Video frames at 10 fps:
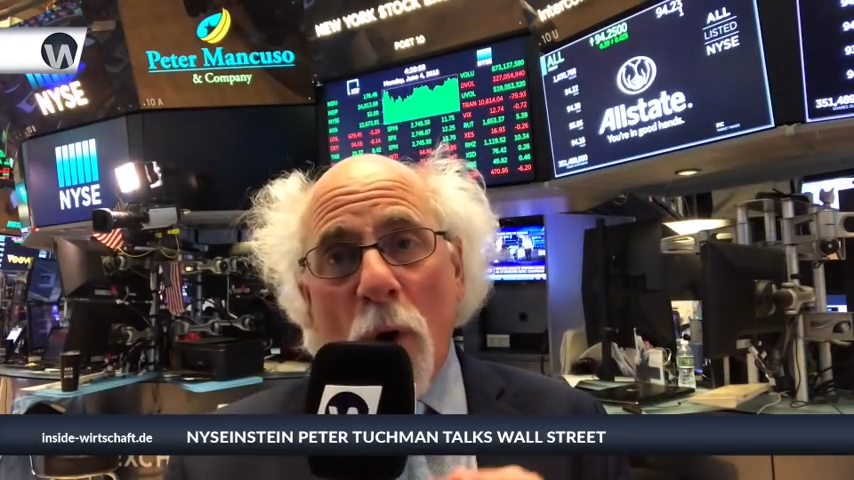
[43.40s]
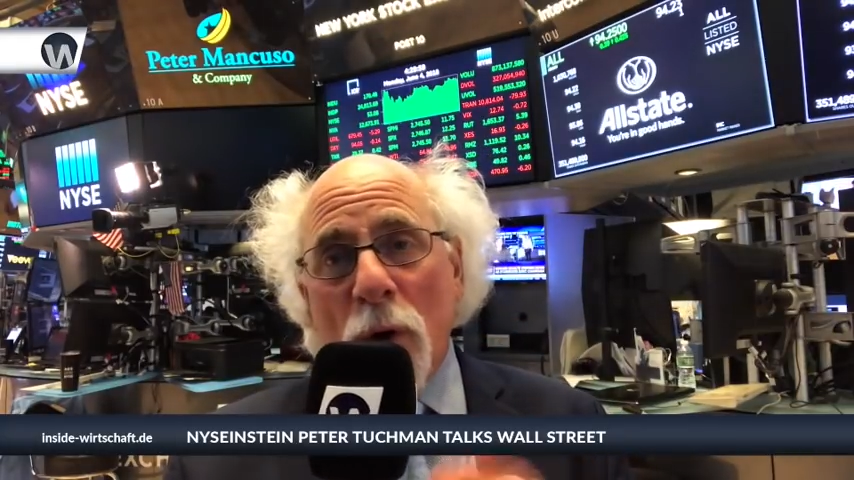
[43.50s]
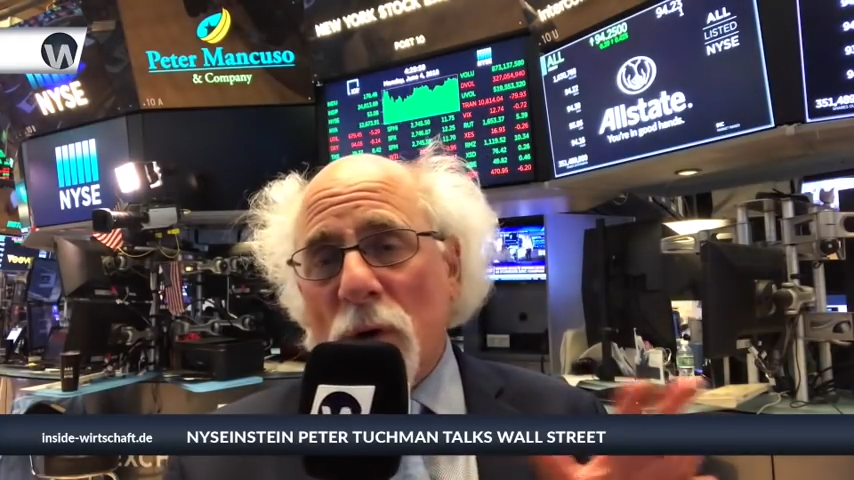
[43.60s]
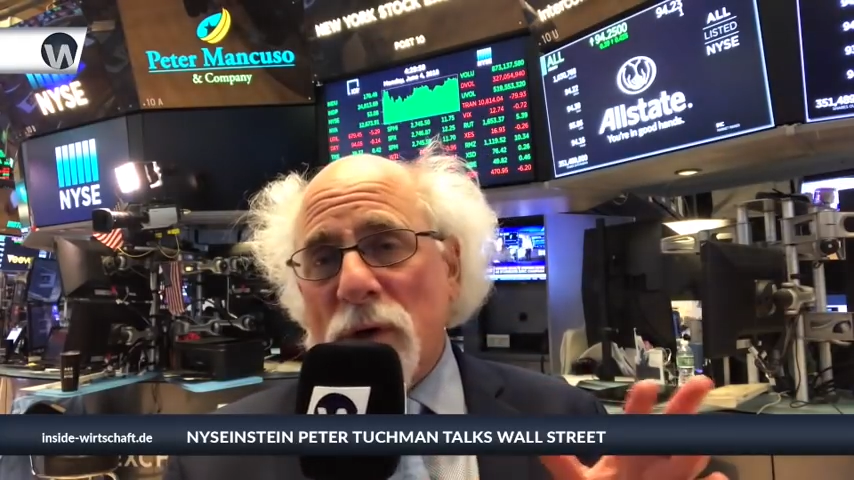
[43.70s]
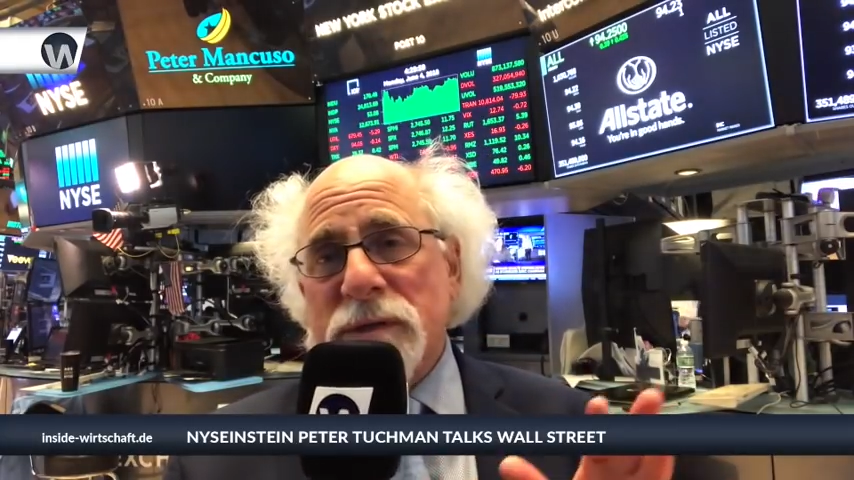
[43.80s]

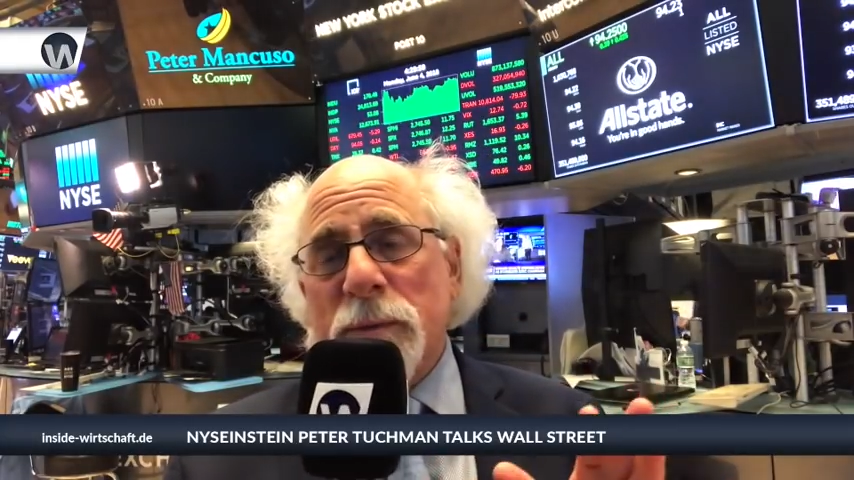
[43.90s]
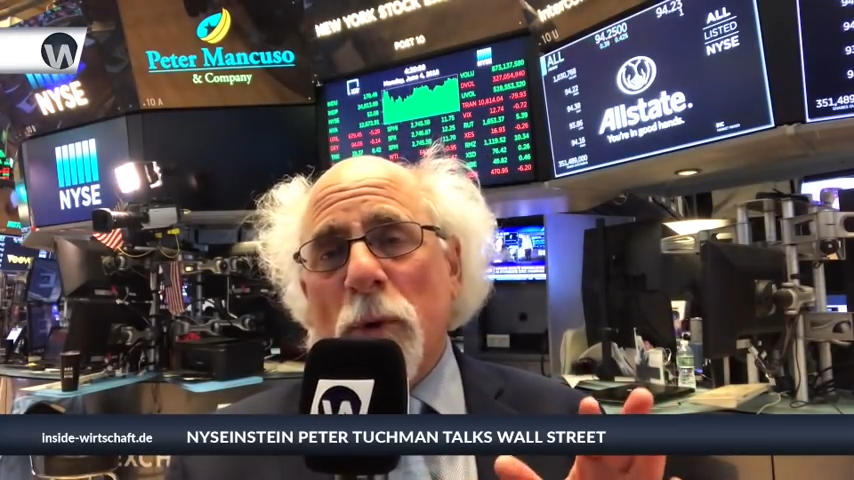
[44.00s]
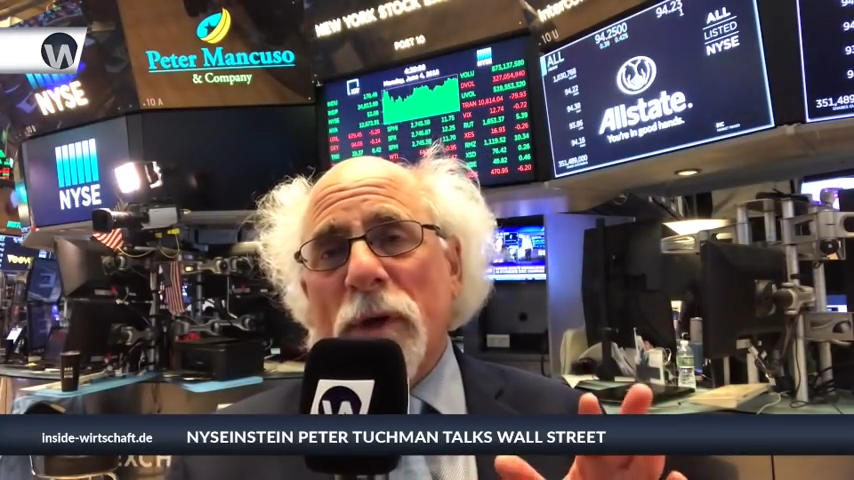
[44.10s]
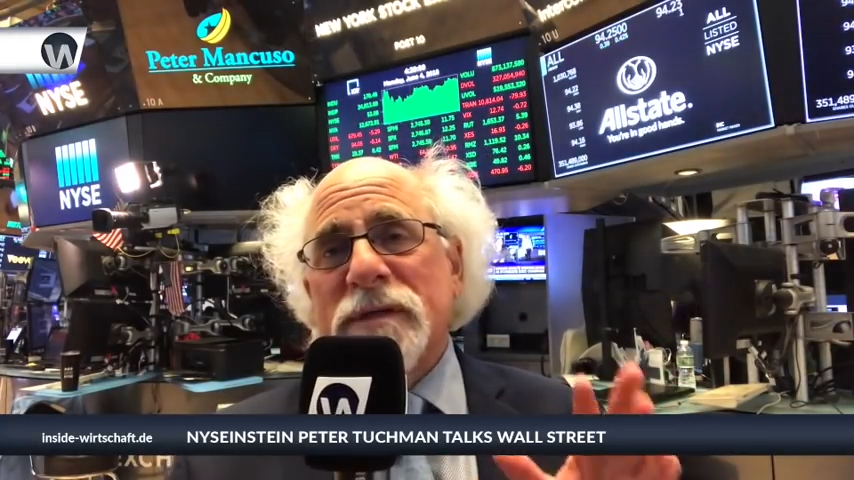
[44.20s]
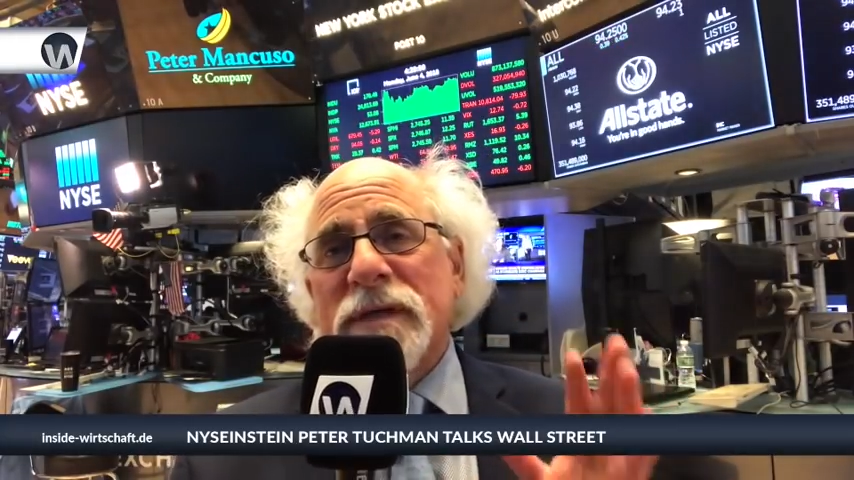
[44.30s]
across the
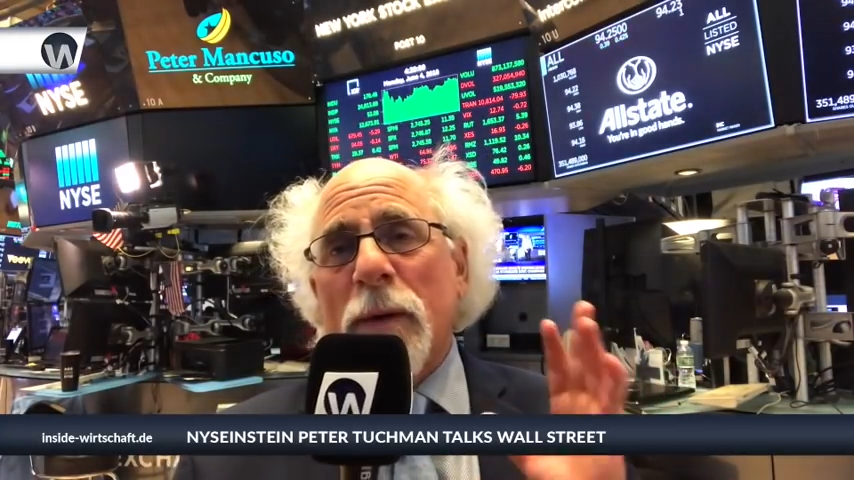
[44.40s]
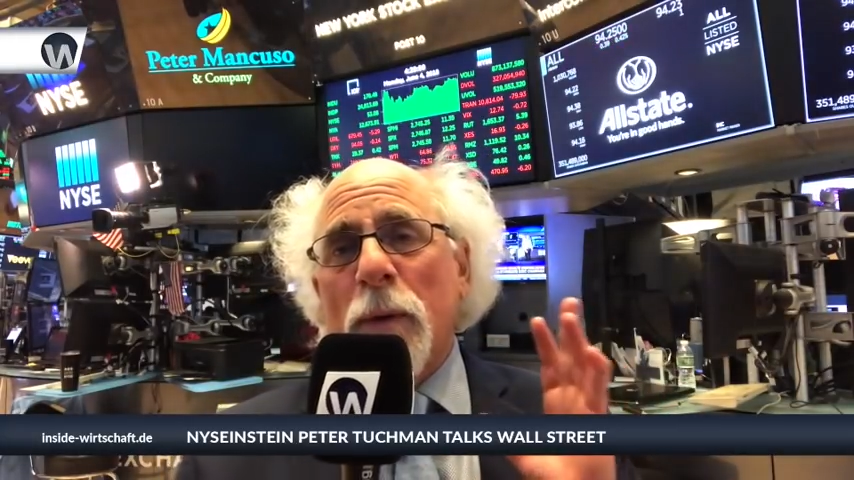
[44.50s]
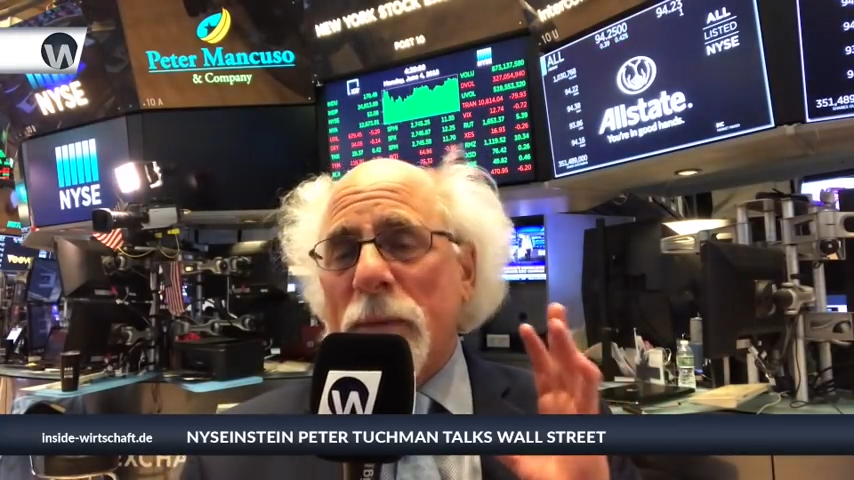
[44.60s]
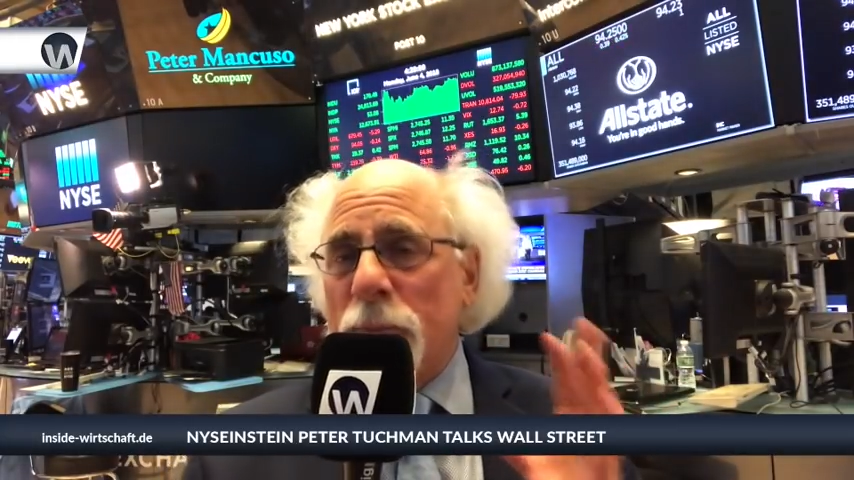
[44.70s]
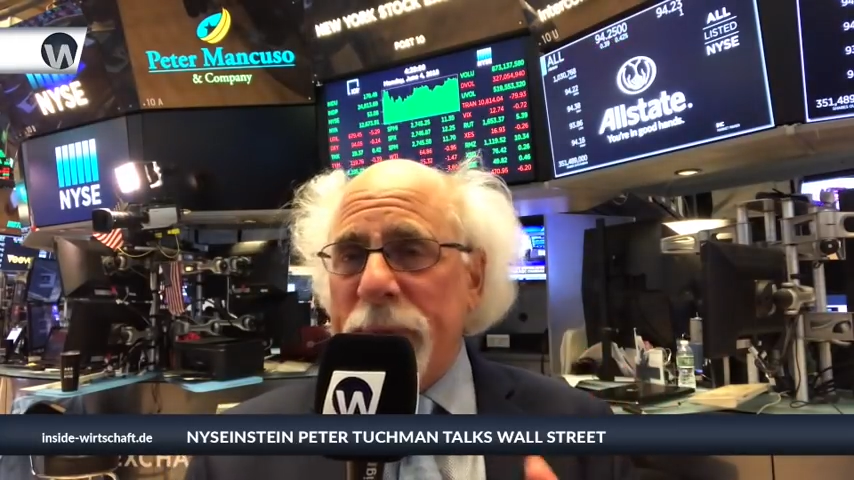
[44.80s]
board as that
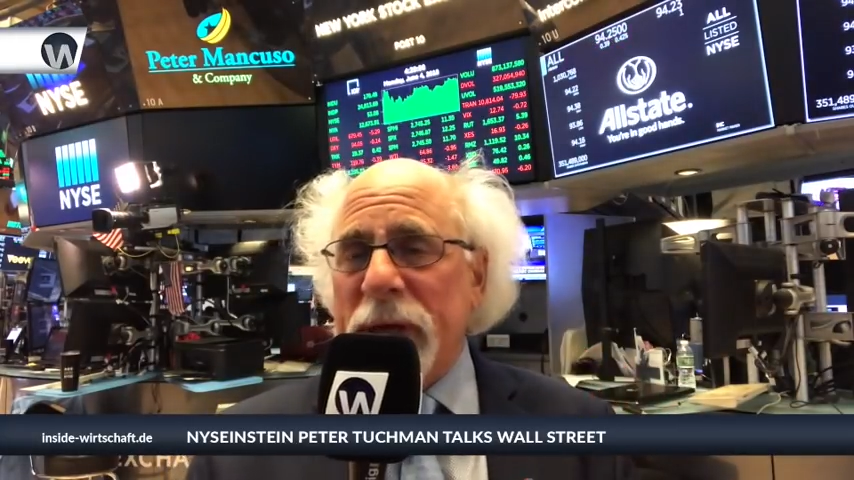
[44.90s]
way.